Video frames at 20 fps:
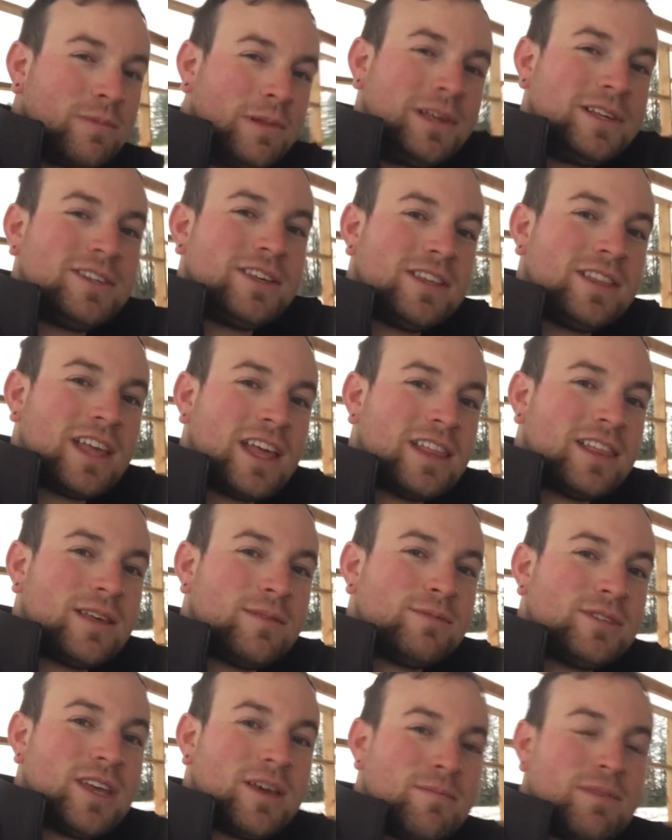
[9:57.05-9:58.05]
please hit that
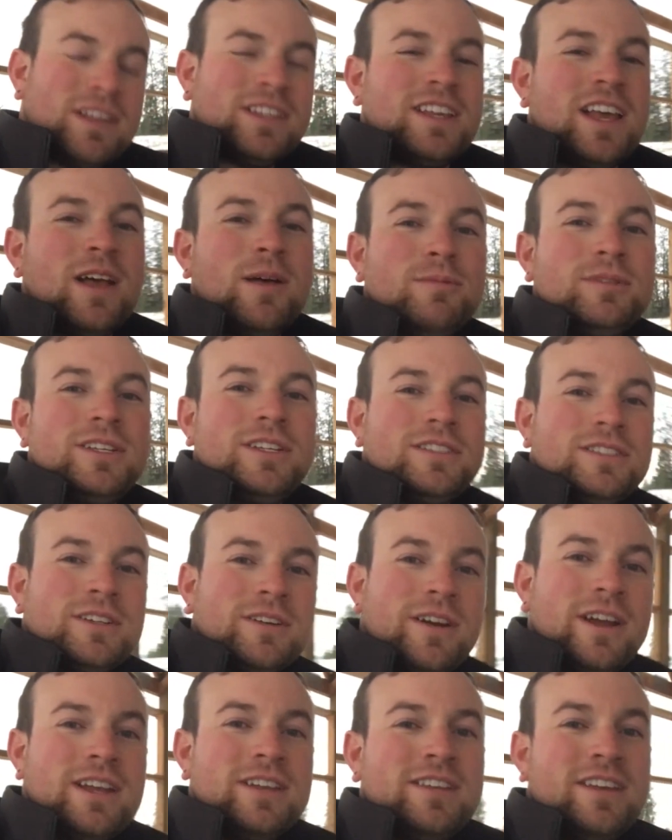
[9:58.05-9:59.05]
thumbs up, as it helps us a
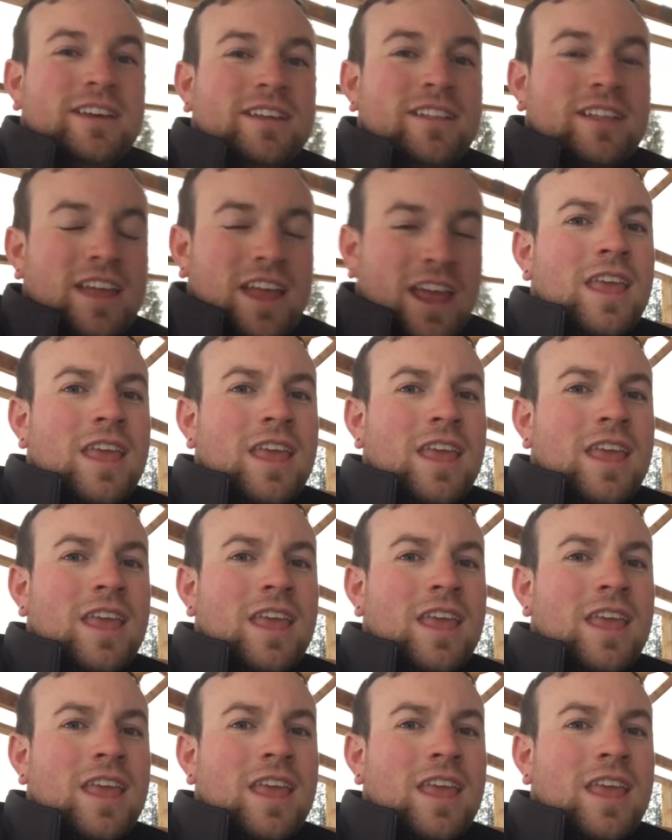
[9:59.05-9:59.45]
great deal.